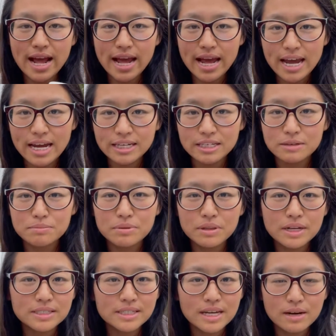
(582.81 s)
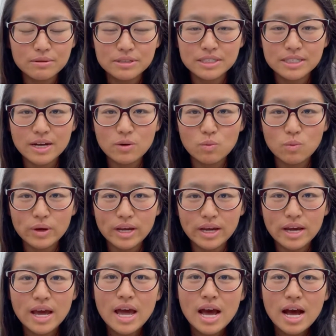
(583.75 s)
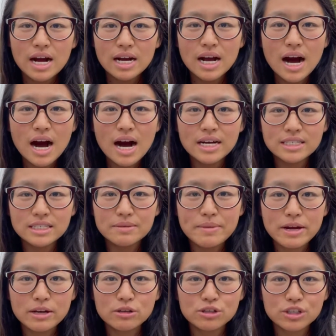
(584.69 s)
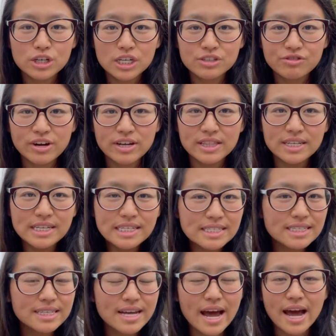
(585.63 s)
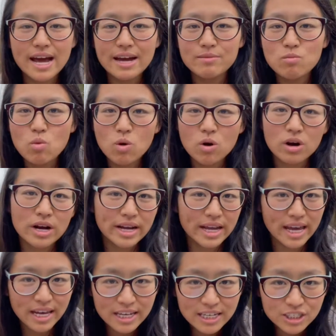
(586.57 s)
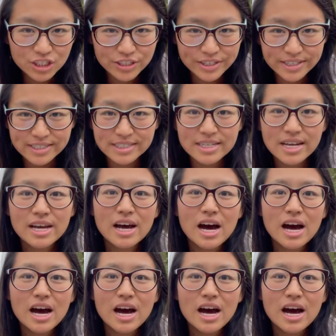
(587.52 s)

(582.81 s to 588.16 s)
8 plus, I would say we got tomato sauce for at least 10 more occasions.